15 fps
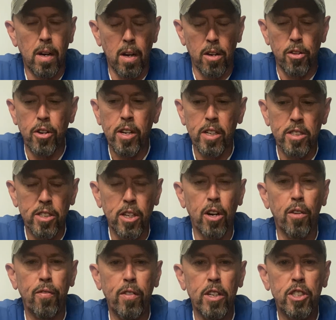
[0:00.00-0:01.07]
You can still
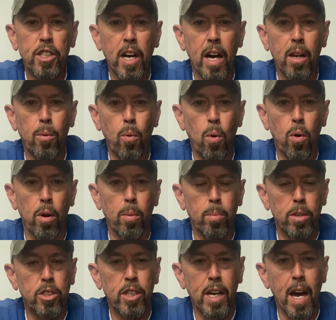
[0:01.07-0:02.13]
fish shallow water,
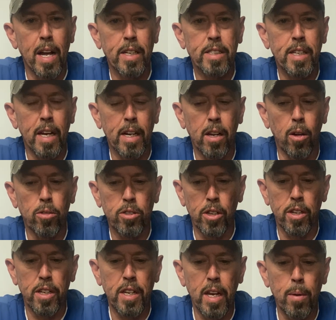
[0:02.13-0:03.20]
but you got to stay close to
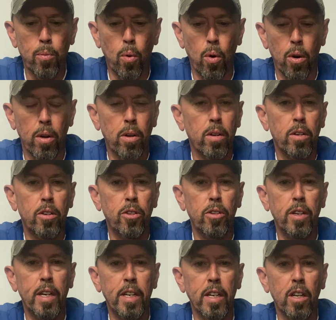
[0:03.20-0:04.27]
the deep water. You
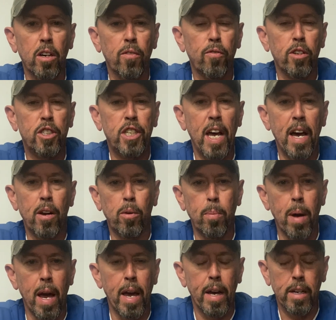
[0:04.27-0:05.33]
need to look for channel
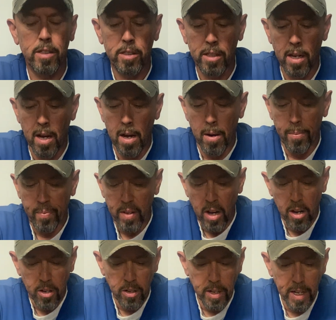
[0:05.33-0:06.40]
banks.
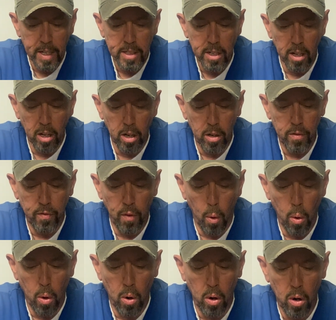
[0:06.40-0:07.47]
You need to look
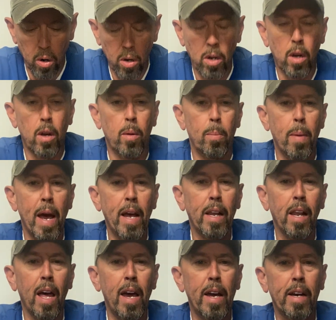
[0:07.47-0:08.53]
for main
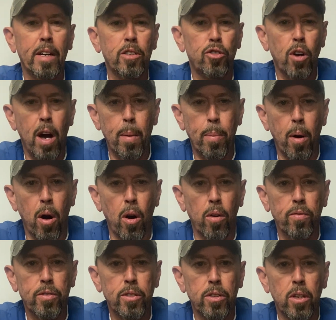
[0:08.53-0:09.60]
lake
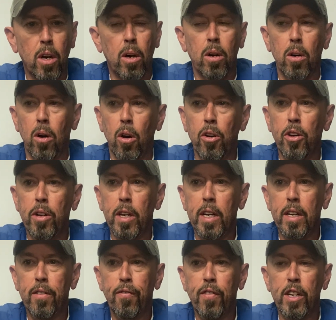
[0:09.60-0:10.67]
drop-offs, or you
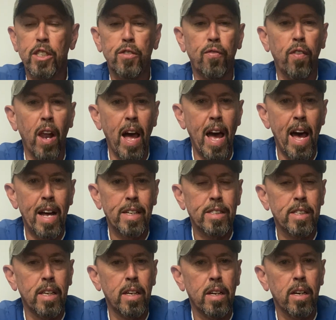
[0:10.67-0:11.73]
need to fish
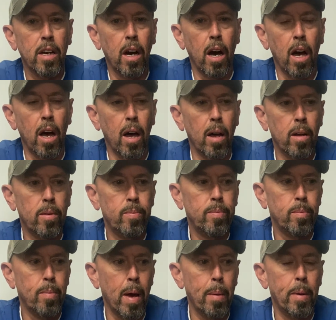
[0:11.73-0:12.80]
flats,
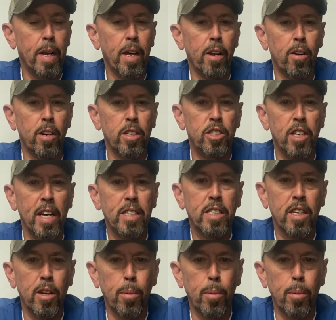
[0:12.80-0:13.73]
maybe that are adjacent to